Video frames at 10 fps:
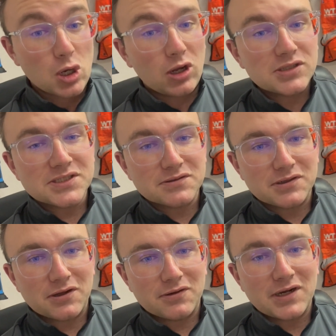also
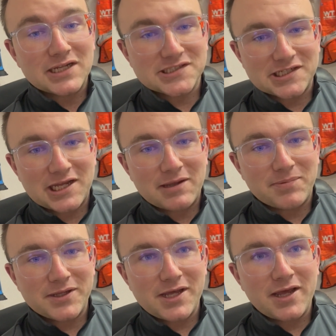known as the
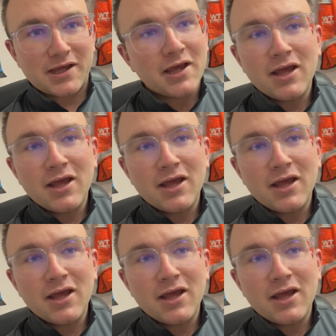APA.